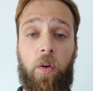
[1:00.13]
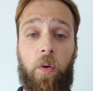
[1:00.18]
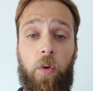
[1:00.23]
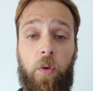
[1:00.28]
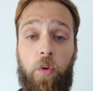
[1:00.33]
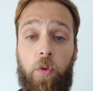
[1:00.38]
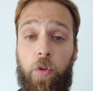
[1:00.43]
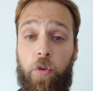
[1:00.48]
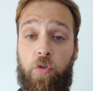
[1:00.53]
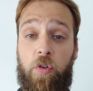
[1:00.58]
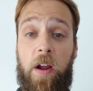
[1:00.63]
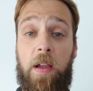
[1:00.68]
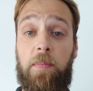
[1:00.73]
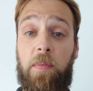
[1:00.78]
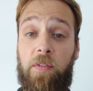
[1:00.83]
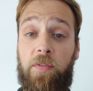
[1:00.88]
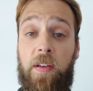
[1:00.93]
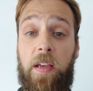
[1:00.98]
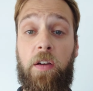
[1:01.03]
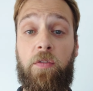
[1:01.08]
or the
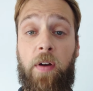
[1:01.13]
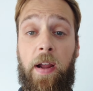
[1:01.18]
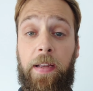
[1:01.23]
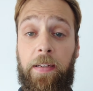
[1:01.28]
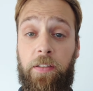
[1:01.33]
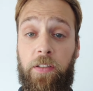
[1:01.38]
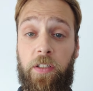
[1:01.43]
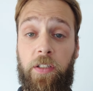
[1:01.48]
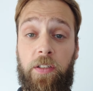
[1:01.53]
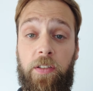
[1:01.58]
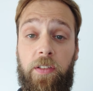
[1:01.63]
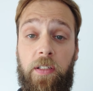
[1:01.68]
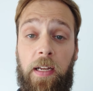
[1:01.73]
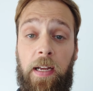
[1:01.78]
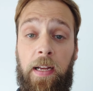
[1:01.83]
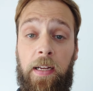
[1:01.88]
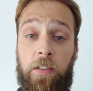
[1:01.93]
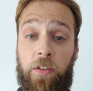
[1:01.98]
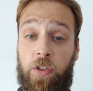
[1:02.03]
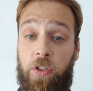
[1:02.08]
MPAV ranges
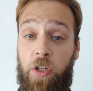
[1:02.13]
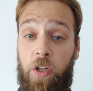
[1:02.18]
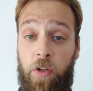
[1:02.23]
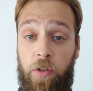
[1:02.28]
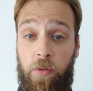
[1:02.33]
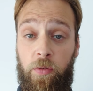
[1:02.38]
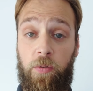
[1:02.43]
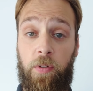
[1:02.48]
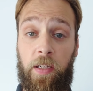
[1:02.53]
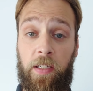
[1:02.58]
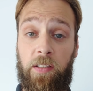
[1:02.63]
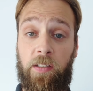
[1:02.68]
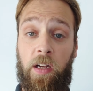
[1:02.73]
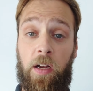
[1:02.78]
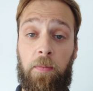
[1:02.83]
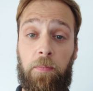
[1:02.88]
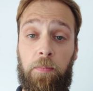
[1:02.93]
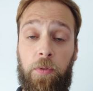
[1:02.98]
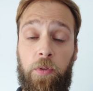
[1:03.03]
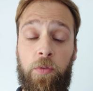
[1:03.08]
as two
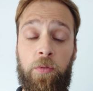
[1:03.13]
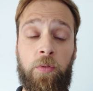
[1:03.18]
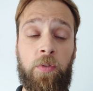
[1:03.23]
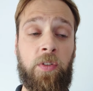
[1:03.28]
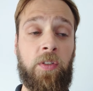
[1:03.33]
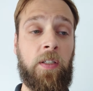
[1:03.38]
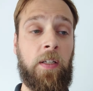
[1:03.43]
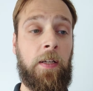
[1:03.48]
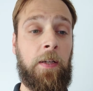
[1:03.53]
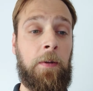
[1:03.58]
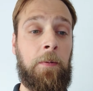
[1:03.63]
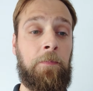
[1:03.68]
examples.